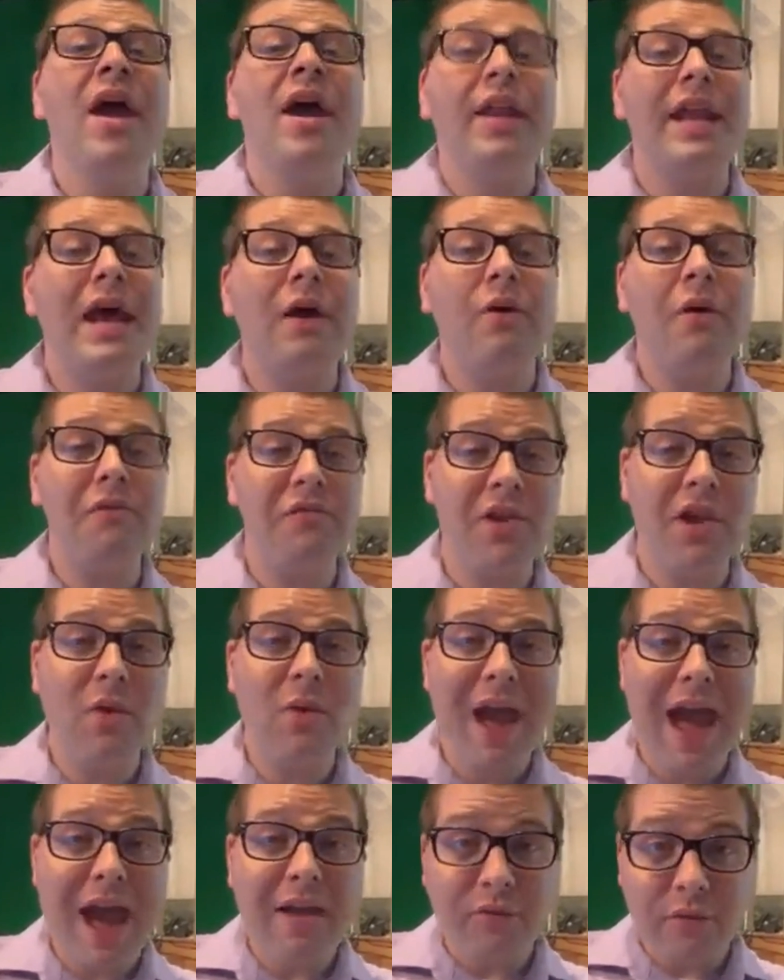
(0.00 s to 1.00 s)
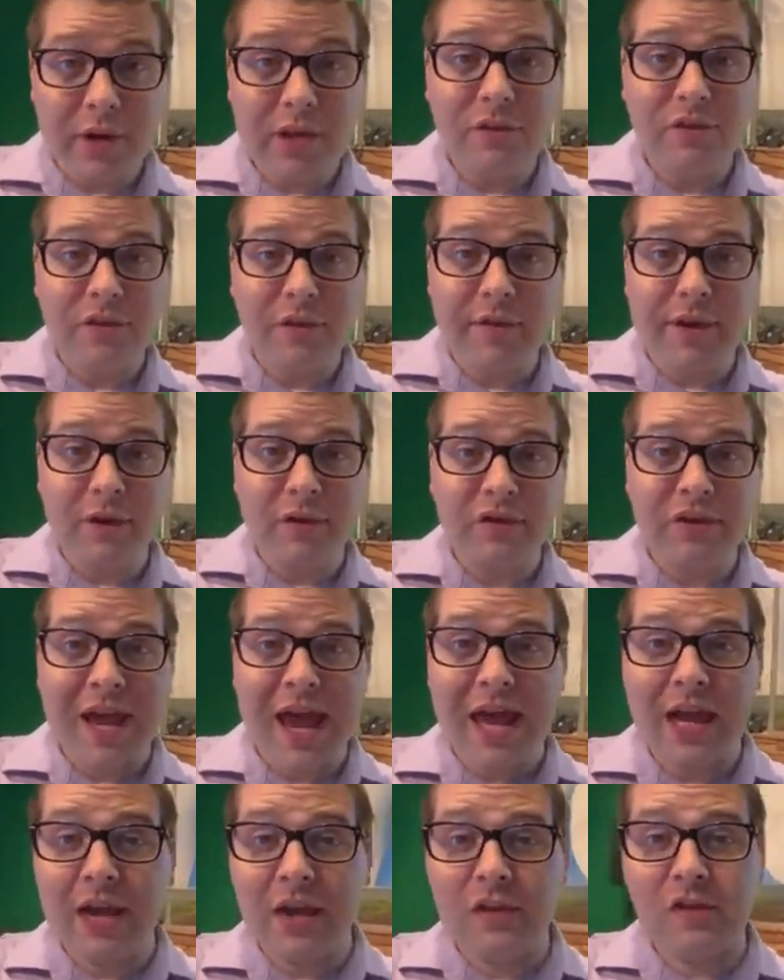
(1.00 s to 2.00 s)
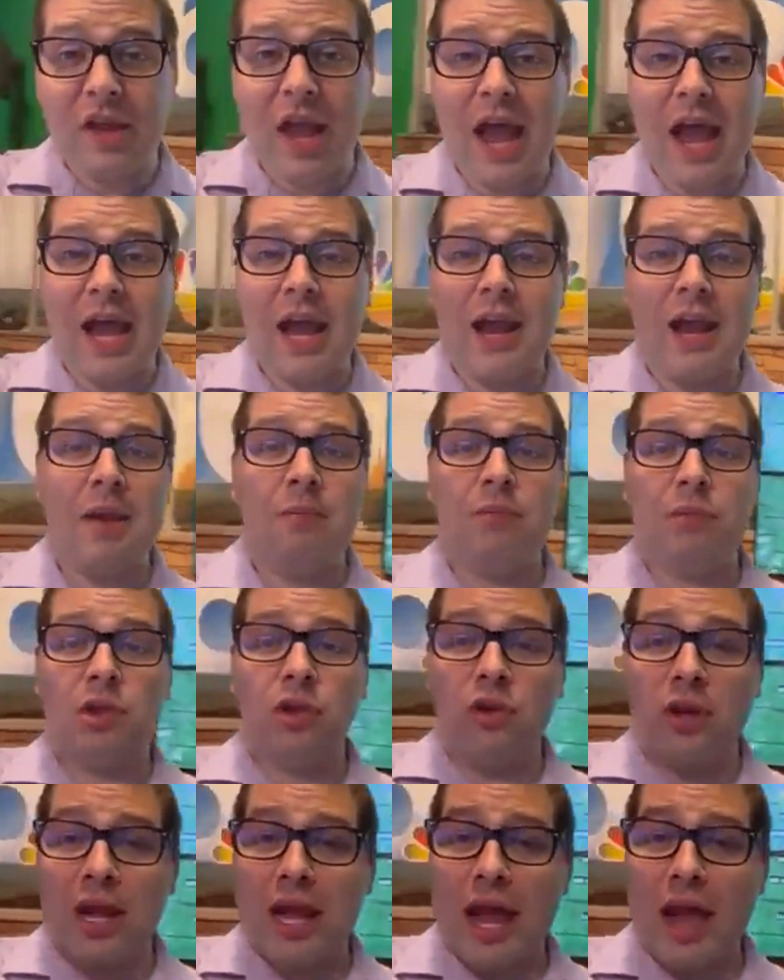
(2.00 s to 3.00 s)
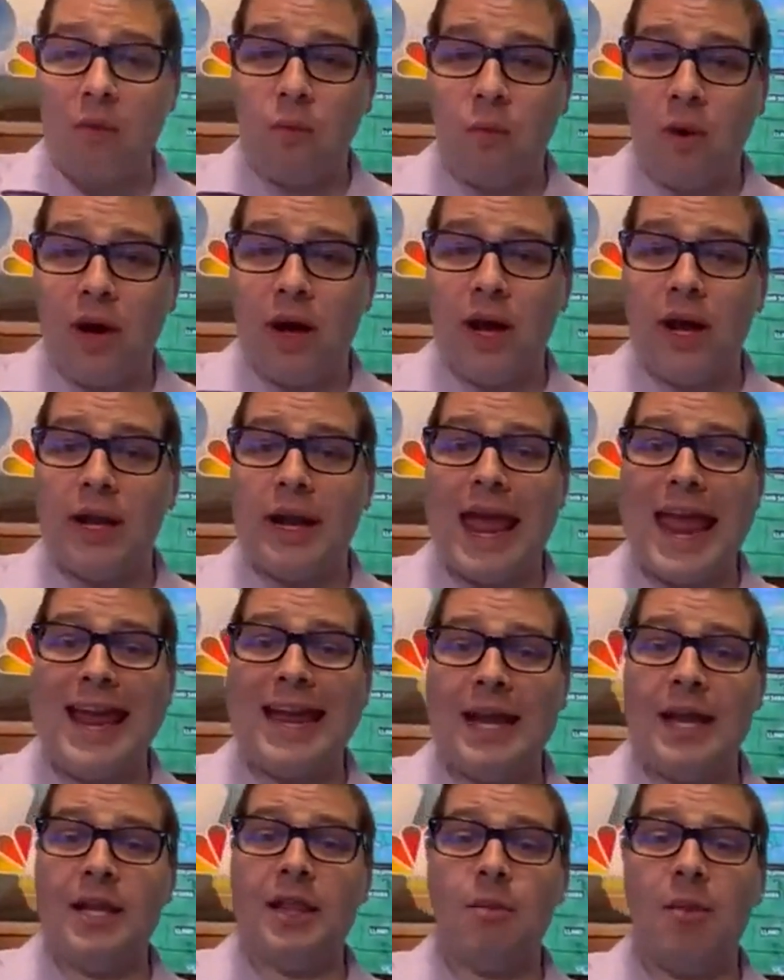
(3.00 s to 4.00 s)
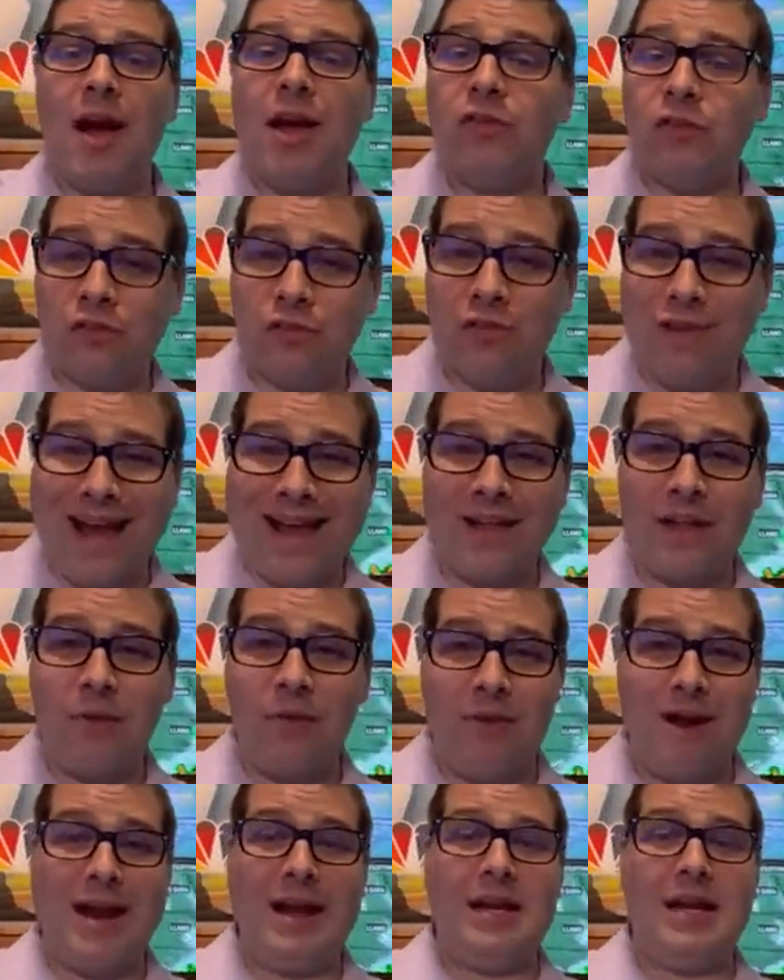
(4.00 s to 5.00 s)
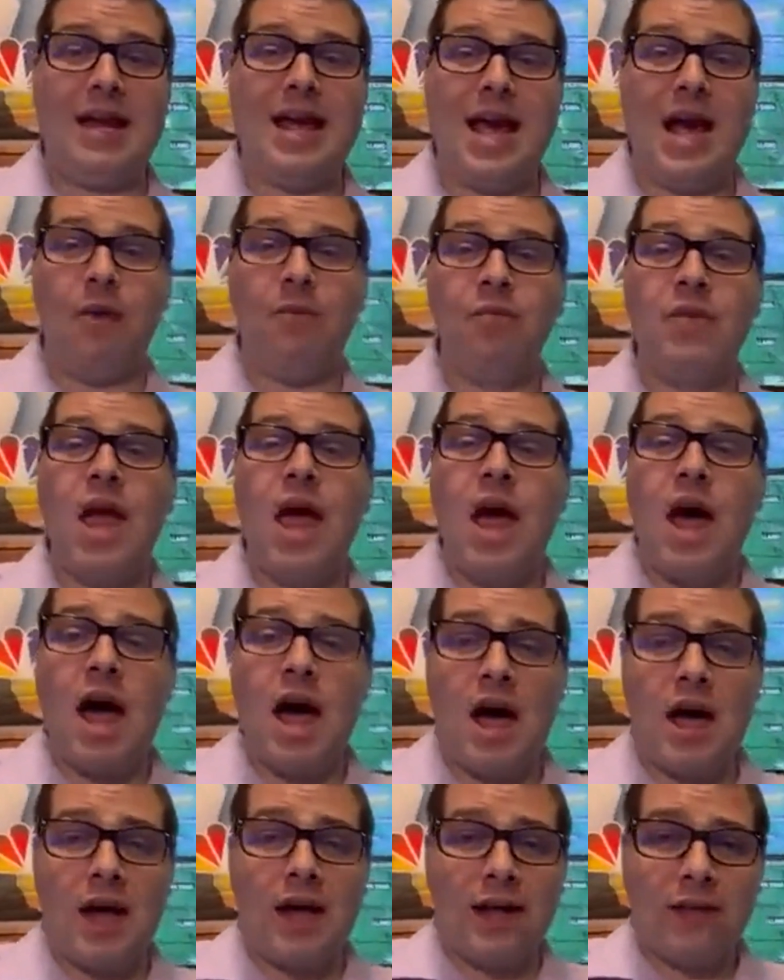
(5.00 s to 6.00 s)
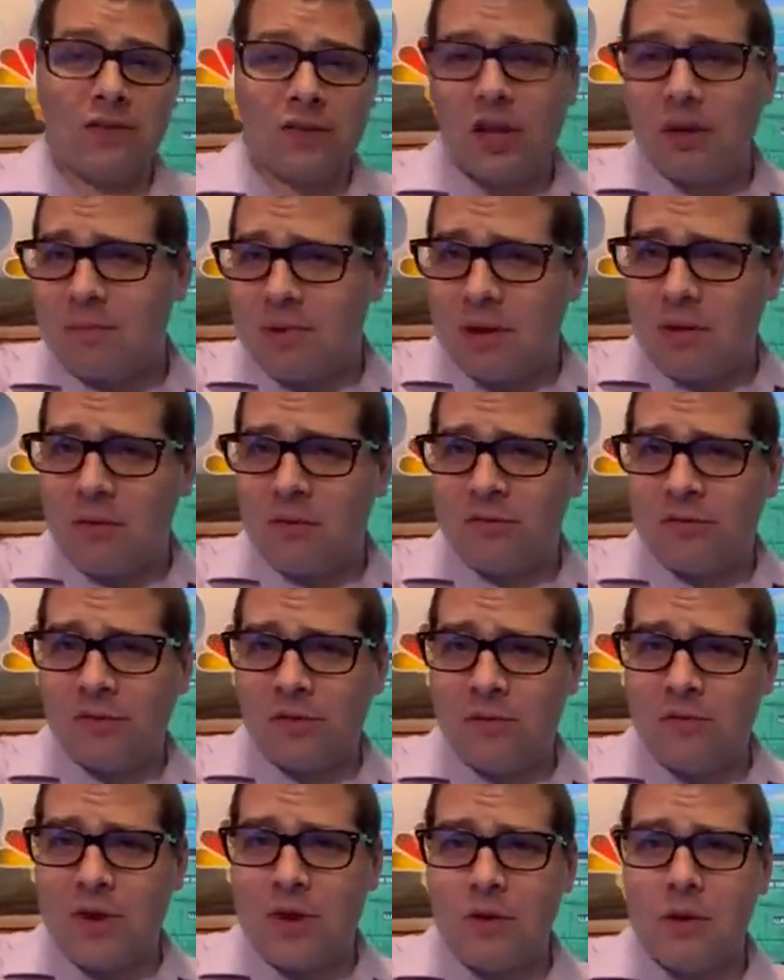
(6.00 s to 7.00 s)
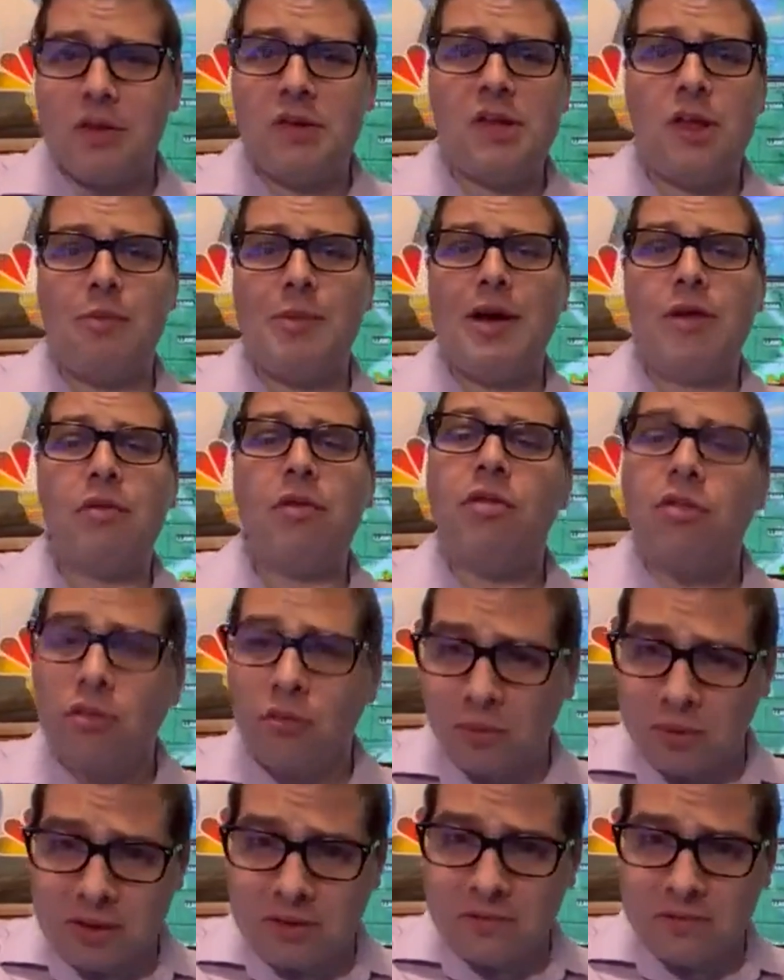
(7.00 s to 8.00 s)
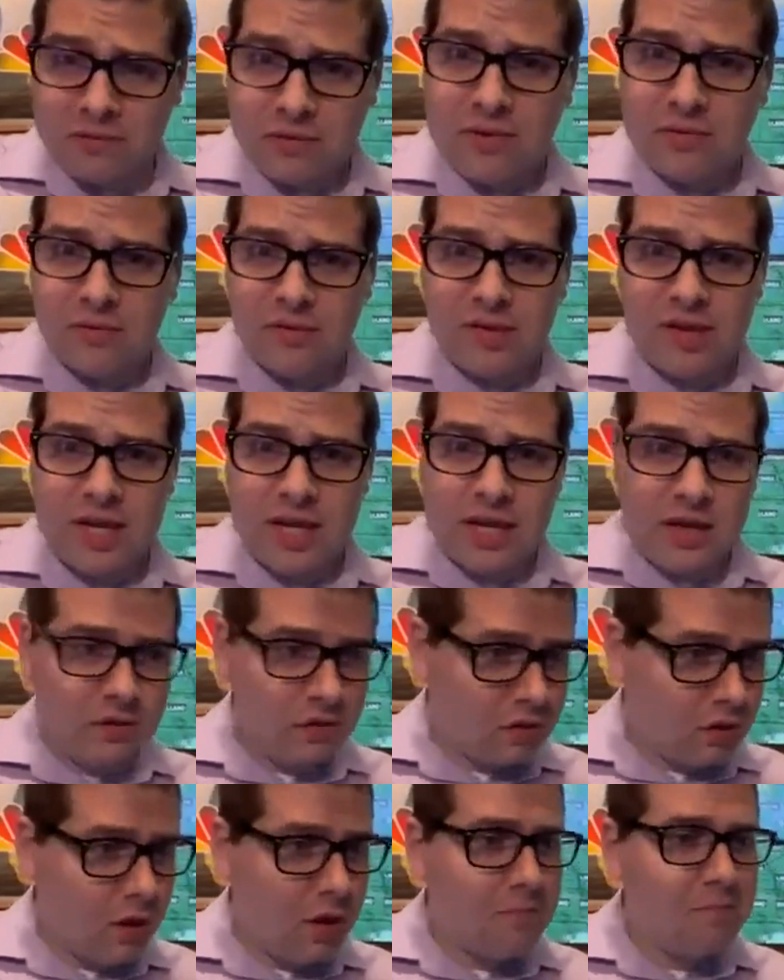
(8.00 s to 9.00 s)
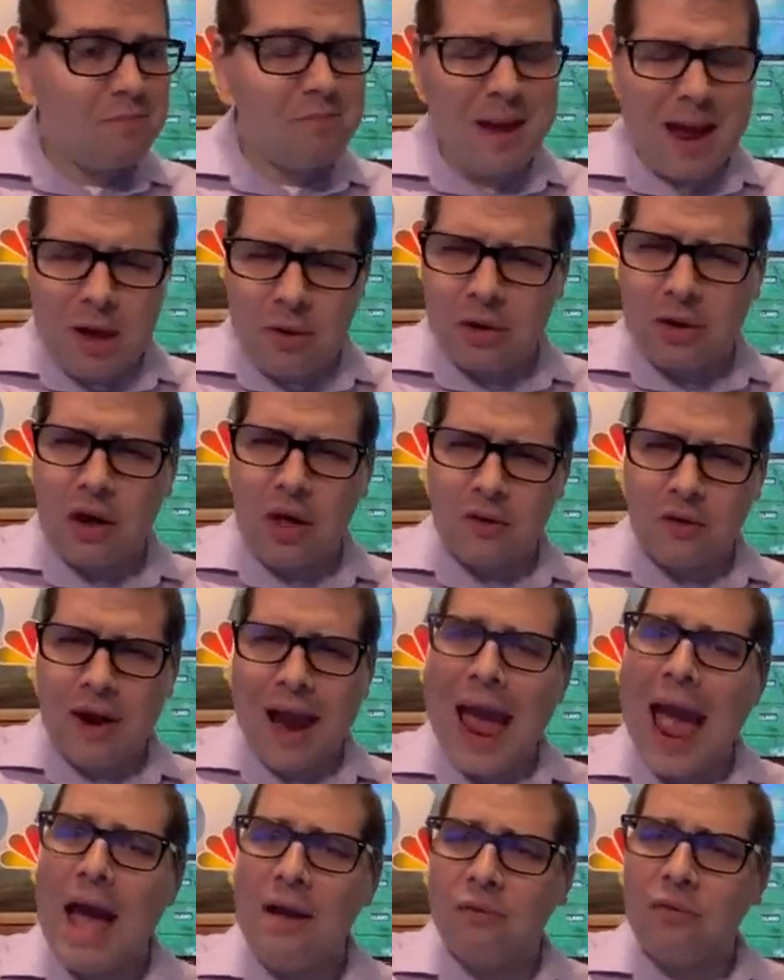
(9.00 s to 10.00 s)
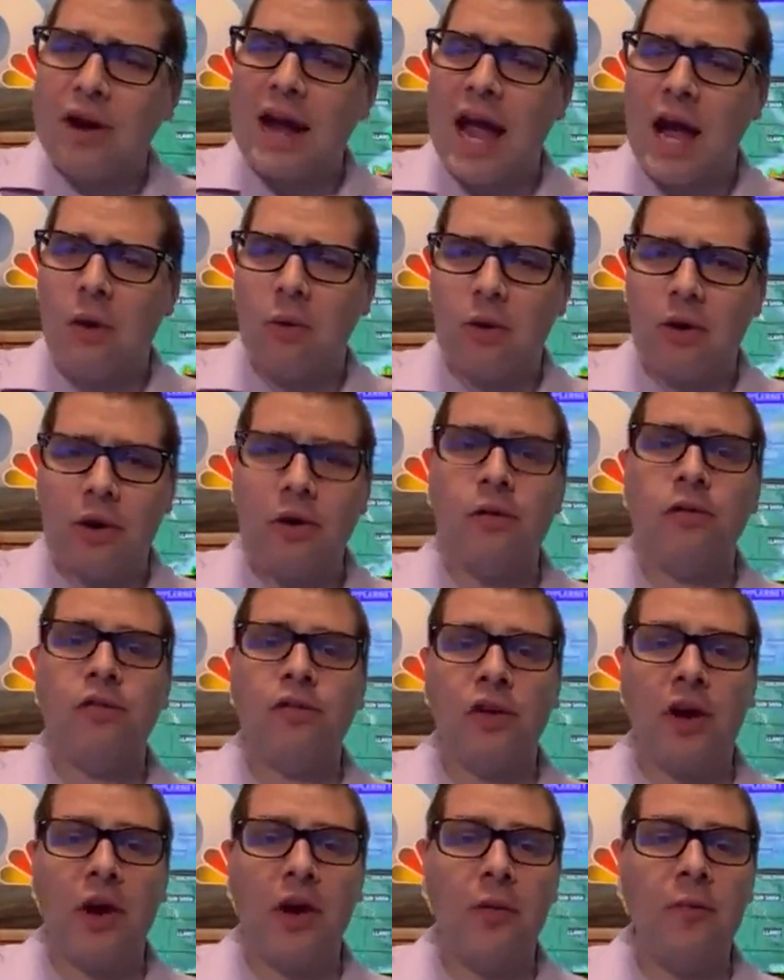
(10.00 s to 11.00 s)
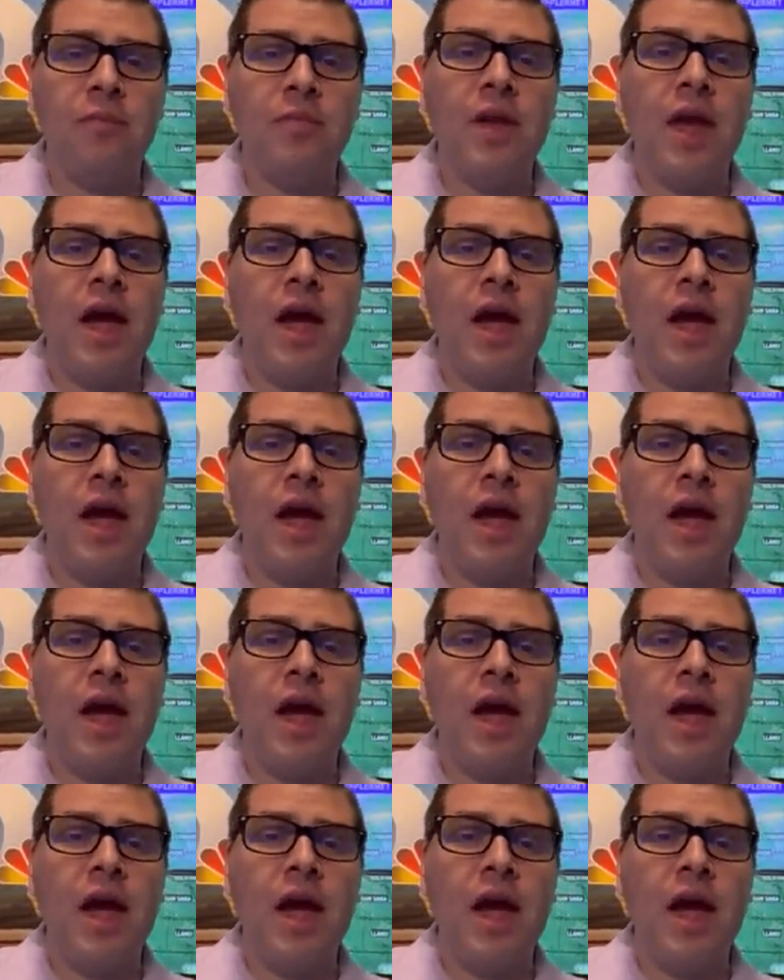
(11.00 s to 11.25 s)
Now, if you have reached severe status, I am looking at one in the Brazos Valley right now. That's going to be severe until about 3:15, so about another half an hour or so,